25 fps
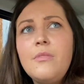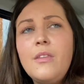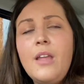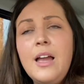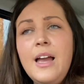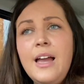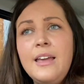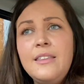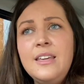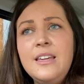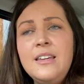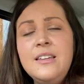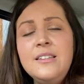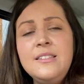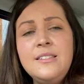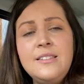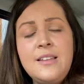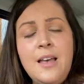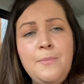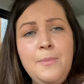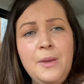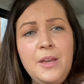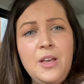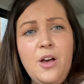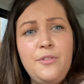I think it's
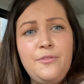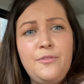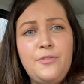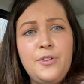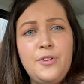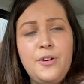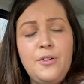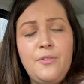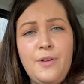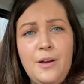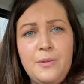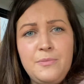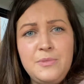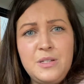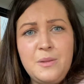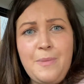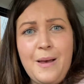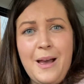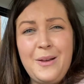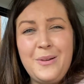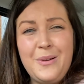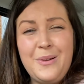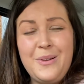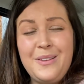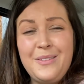coming on for around
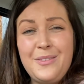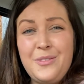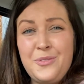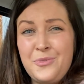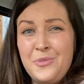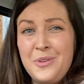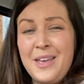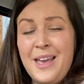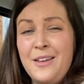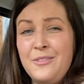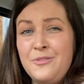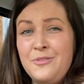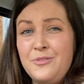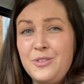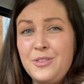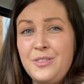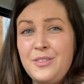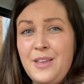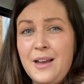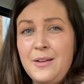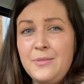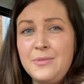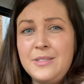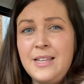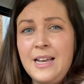about
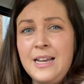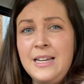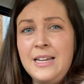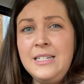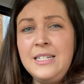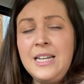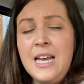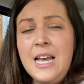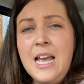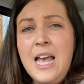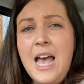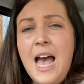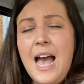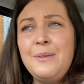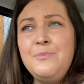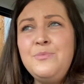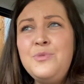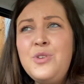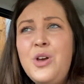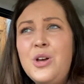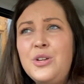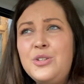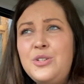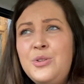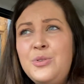300,000.
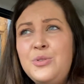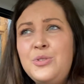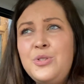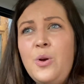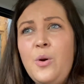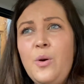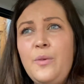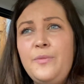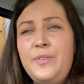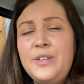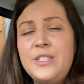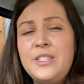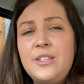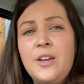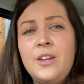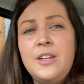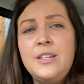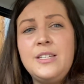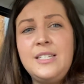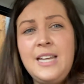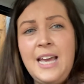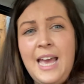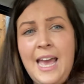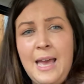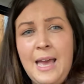I'm not too sure if it's going
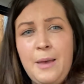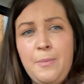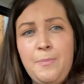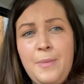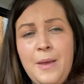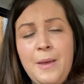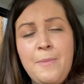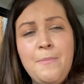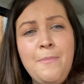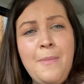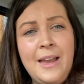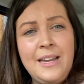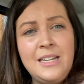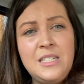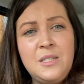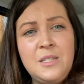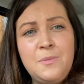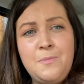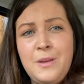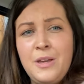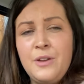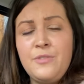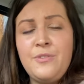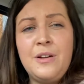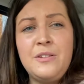to tip. It
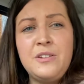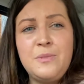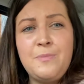might be around